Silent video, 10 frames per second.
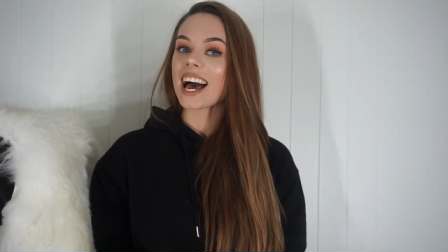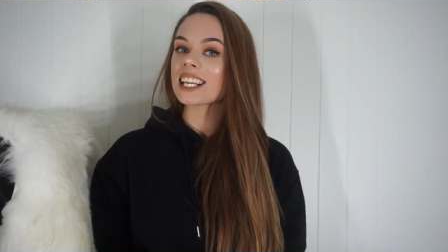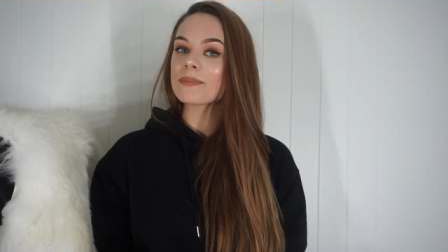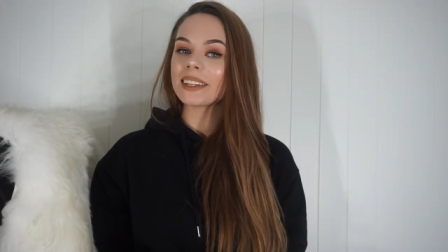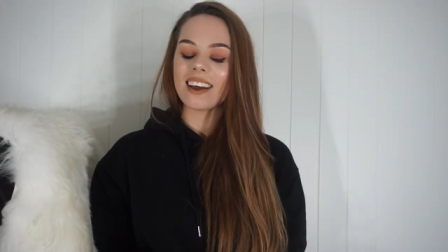
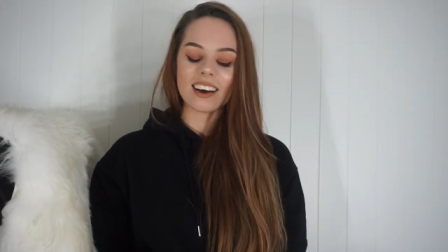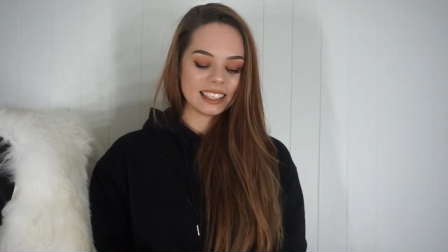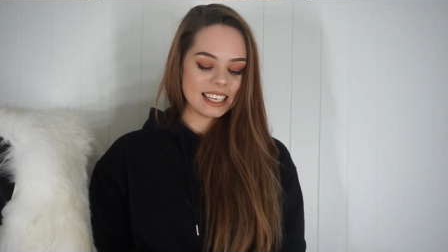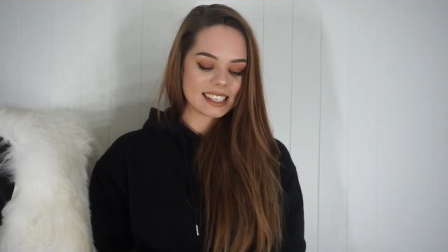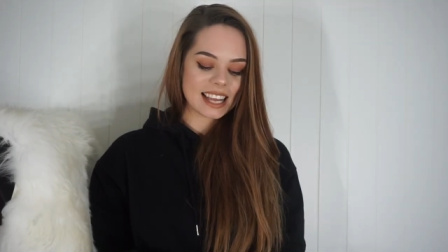last but not
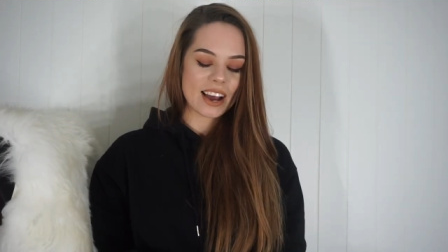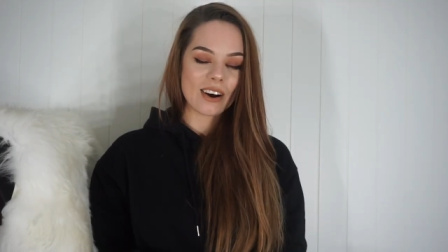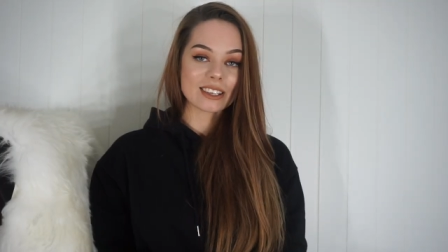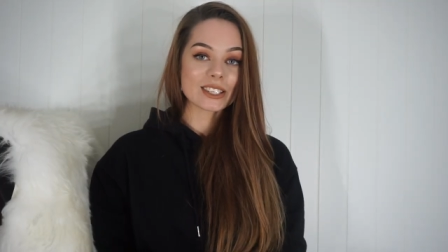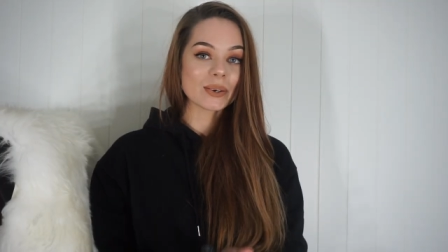least, I
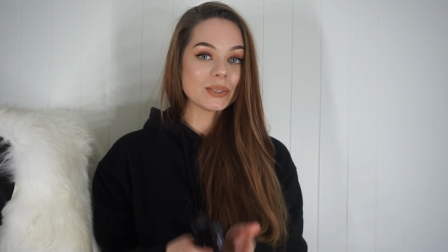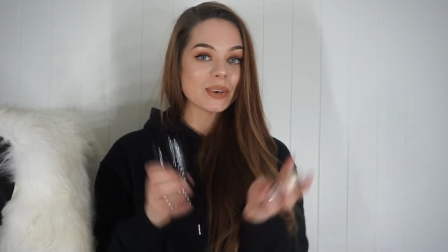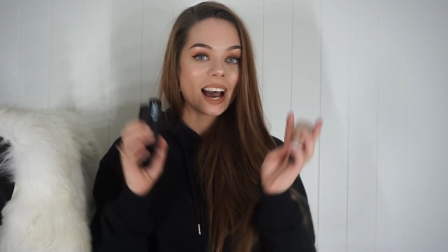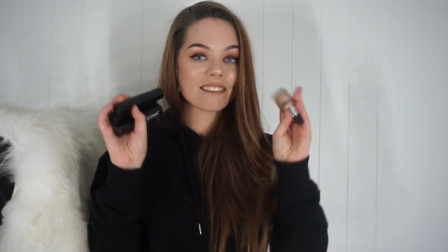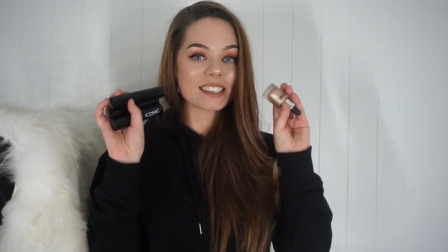also do
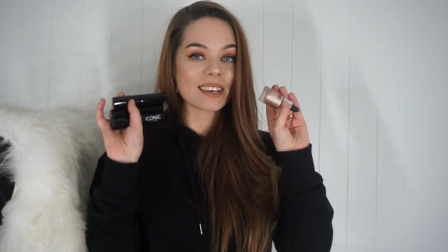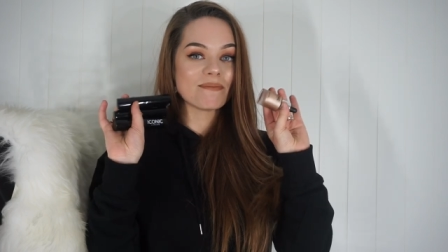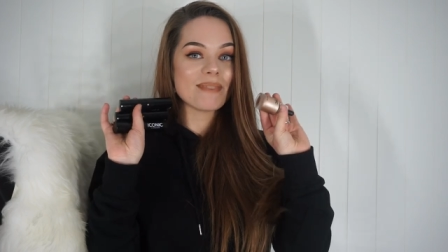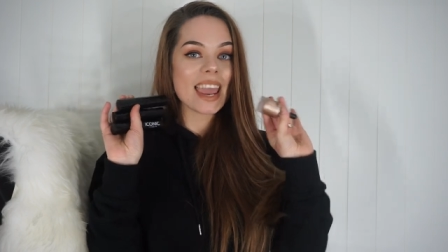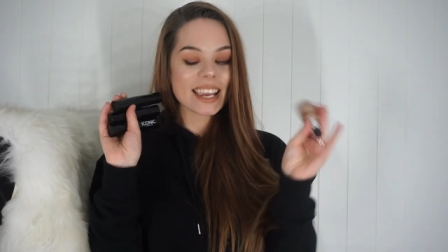have
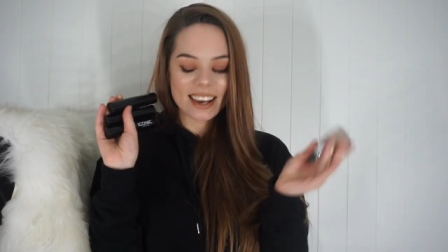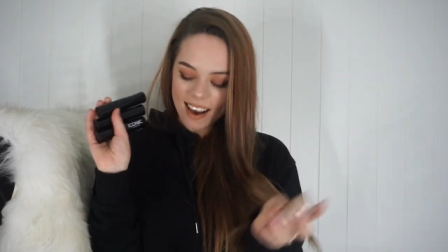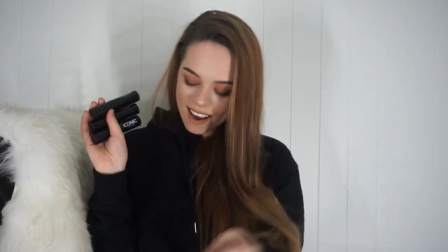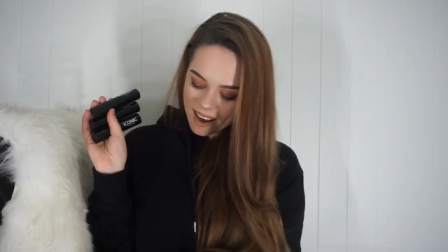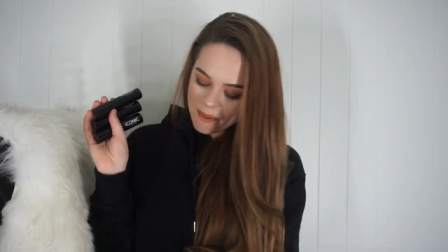some
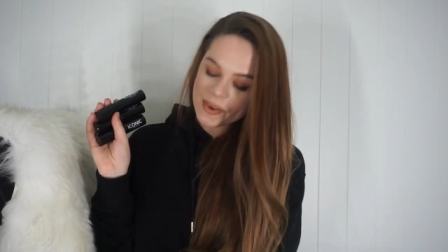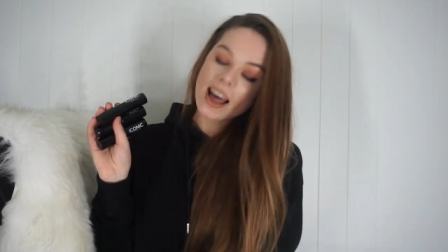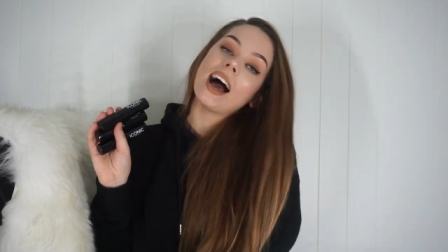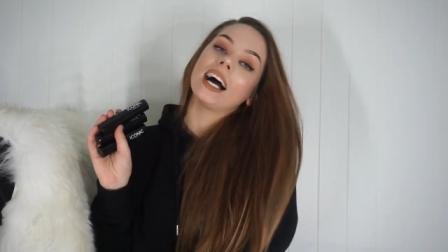makeup.